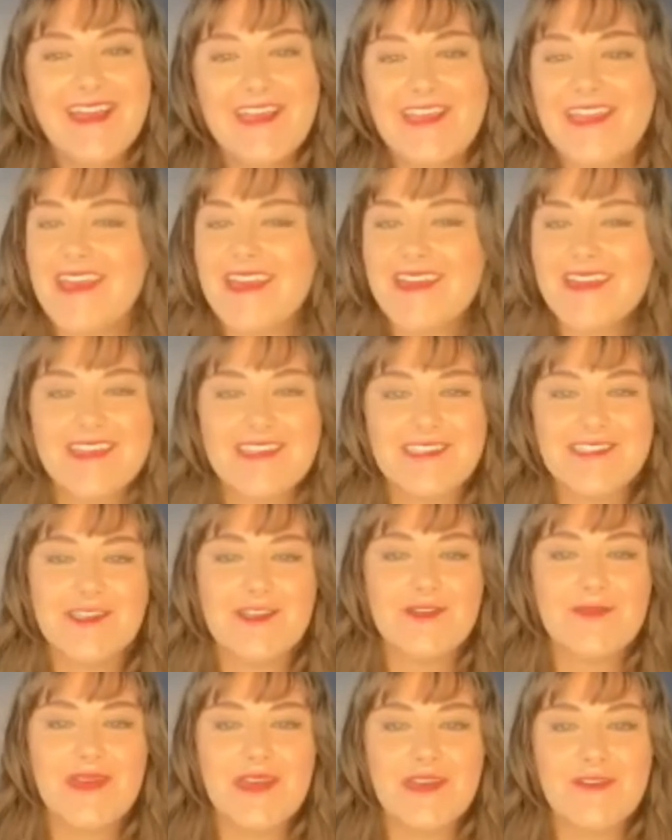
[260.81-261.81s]
get
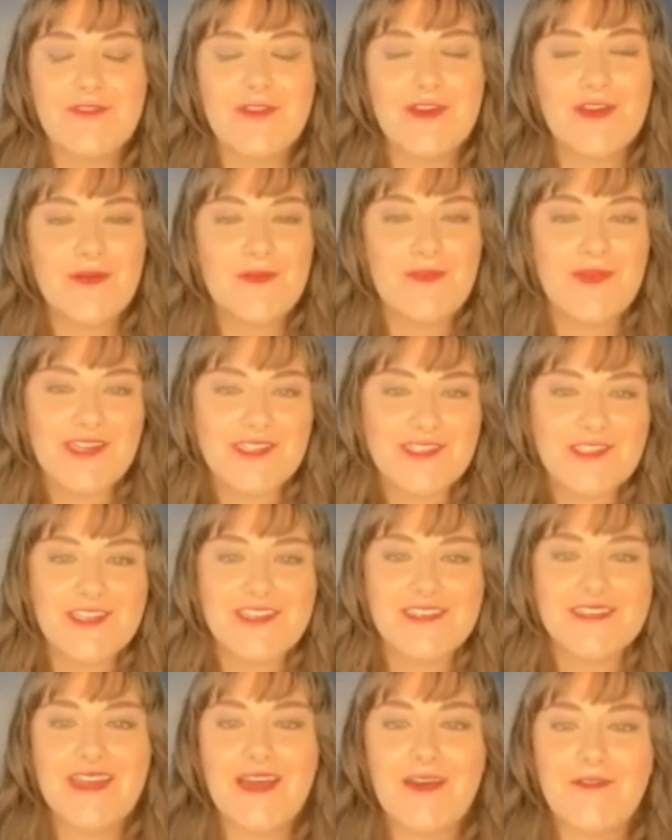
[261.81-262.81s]
too big for your
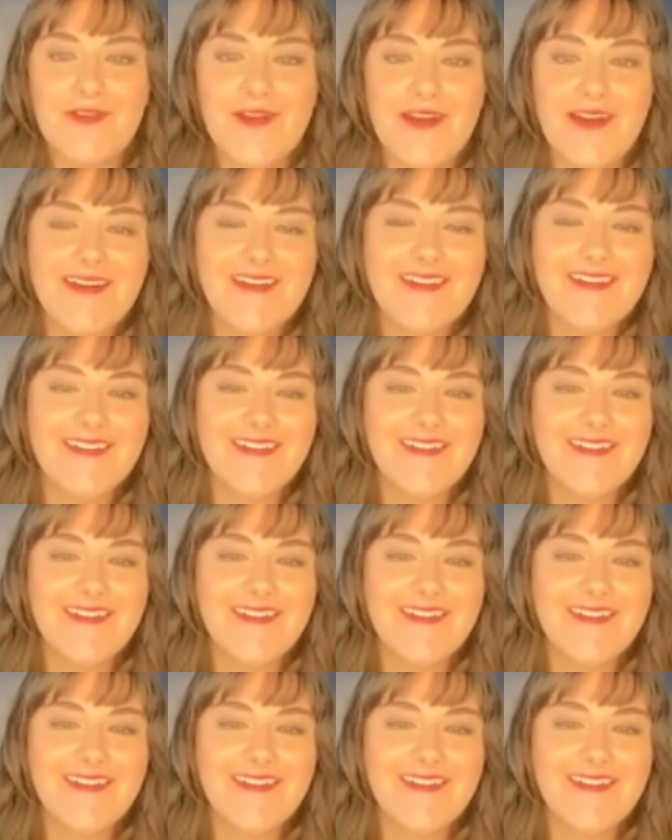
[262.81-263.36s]
britches ever.